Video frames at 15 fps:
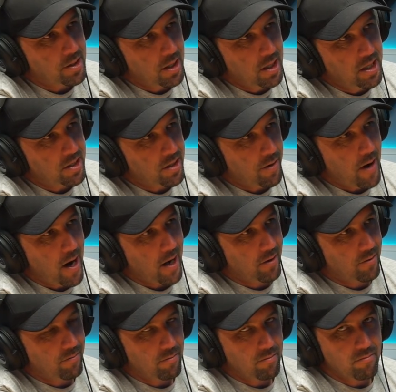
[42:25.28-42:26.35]
an Easter egg
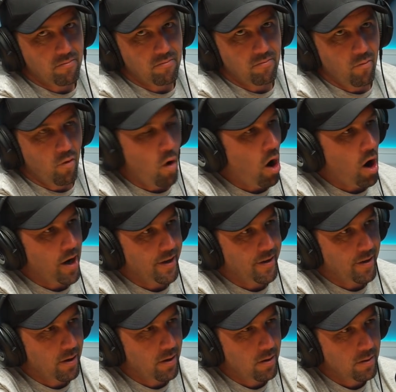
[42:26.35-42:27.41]
ride.
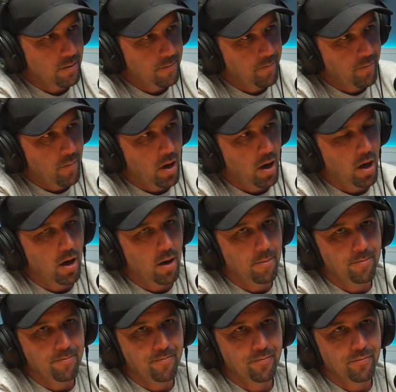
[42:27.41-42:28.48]

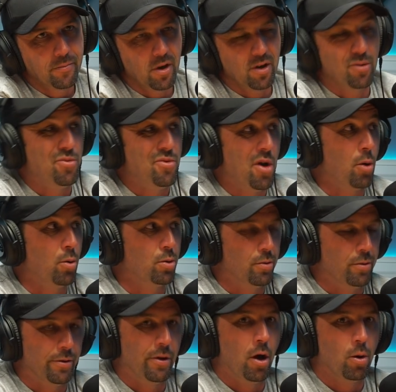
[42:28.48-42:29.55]
Um, I don't know
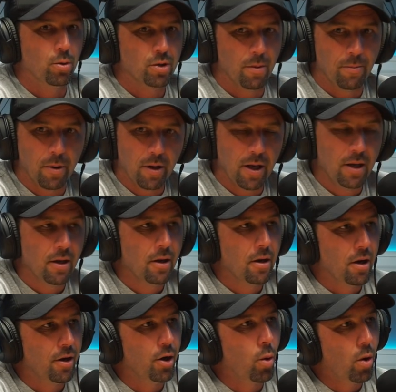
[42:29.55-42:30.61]
know somebody.
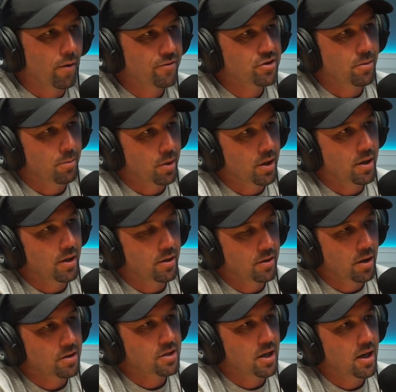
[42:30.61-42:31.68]
I know of somebody that
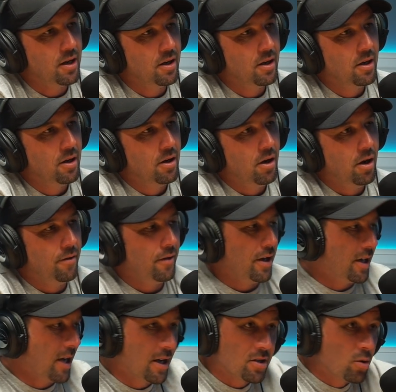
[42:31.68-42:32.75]
does it. And he
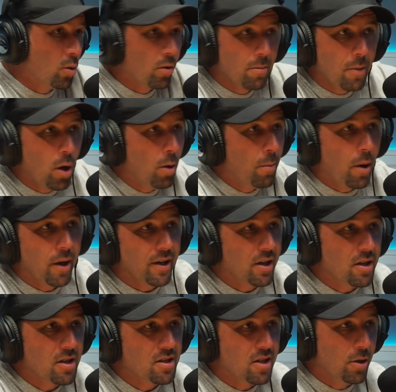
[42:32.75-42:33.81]
gets all the
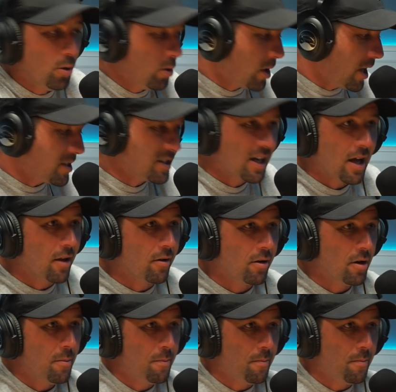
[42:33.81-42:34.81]
motorbikers. They all get together on a.